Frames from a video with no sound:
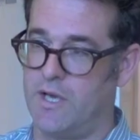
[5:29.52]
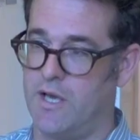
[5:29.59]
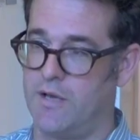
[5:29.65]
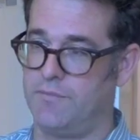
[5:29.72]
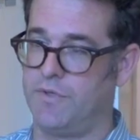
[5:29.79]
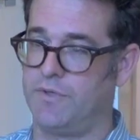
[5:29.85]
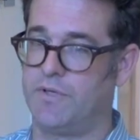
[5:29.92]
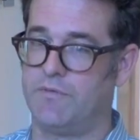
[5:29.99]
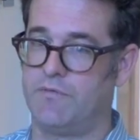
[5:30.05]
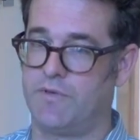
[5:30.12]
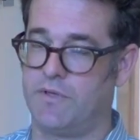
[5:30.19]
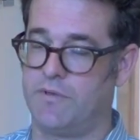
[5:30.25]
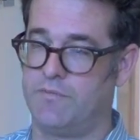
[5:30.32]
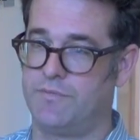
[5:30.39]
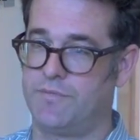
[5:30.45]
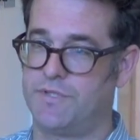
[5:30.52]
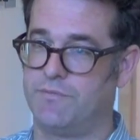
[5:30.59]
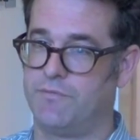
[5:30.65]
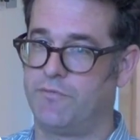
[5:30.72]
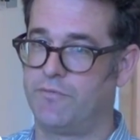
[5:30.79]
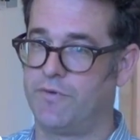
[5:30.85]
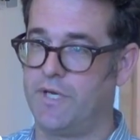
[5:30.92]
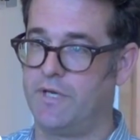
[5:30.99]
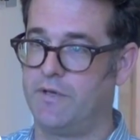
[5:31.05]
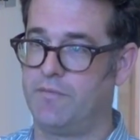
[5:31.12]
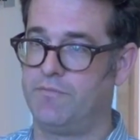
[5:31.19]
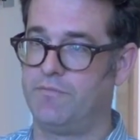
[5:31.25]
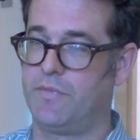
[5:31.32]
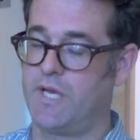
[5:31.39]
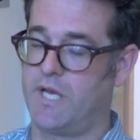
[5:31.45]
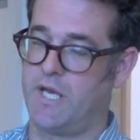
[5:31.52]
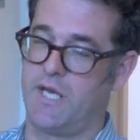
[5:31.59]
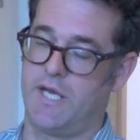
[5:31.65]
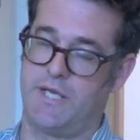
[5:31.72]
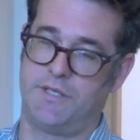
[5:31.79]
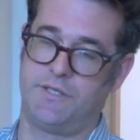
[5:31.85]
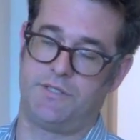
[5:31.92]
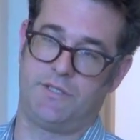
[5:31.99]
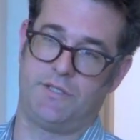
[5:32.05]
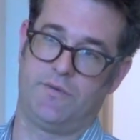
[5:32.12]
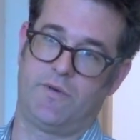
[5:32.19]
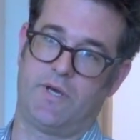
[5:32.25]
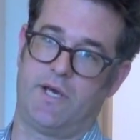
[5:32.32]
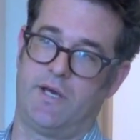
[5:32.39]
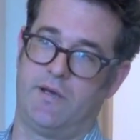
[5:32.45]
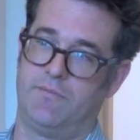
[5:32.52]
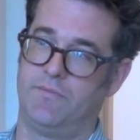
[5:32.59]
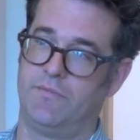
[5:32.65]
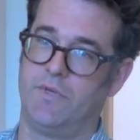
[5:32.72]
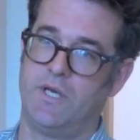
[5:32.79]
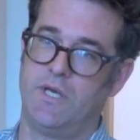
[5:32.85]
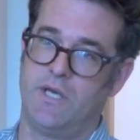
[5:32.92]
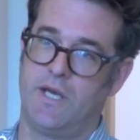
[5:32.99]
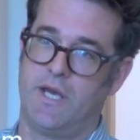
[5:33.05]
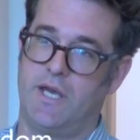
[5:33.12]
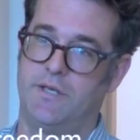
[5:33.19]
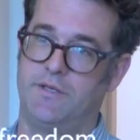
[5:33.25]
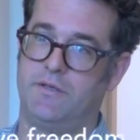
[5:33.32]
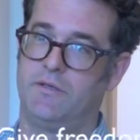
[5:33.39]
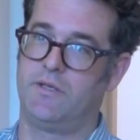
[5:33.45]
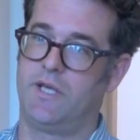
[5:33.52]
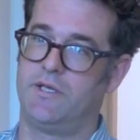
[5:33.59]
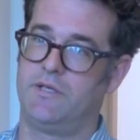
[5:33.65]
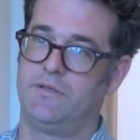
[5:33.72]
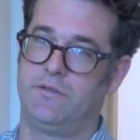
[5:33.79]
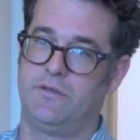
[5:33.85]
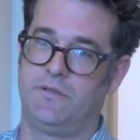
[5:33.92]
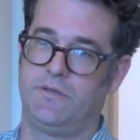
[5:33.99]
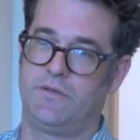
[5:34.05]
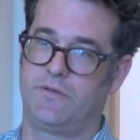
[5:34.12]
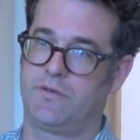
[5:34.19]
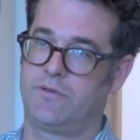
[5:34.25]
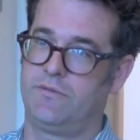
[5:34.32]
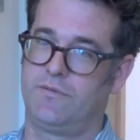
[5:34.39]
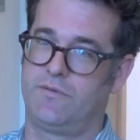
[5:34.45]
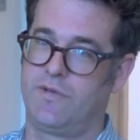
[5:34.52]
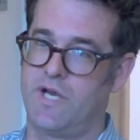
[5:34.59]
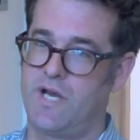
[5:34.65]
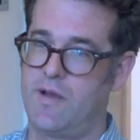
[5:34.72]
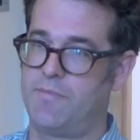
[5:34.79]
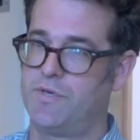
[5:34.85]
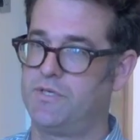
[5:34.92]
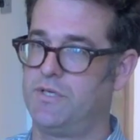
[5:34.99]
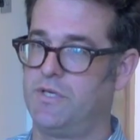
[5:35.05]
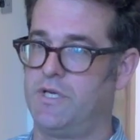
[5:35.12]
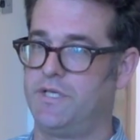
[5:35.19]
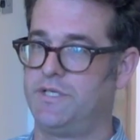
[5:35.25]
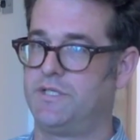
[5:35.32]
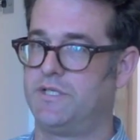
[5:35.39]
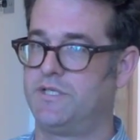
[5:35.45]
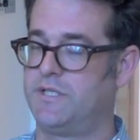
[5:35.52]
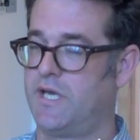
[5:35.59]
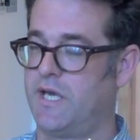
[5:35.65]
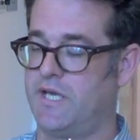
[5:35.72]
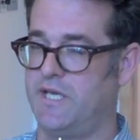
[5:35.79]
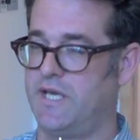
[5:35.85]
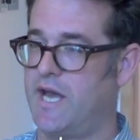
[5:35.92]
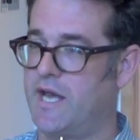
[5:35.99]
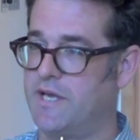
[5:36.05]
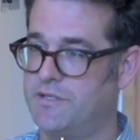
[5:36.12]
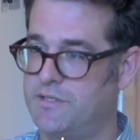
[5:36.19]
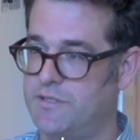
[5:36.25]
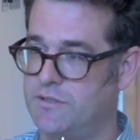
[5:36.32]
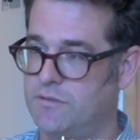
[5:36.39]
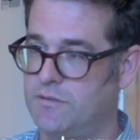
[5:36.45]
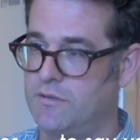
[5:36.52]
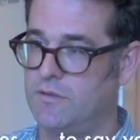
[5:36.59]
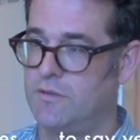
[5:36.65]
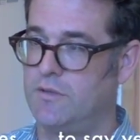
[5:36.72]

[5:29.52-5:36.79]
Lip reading: You give them some freedom, and you and you create opportunities to say yes.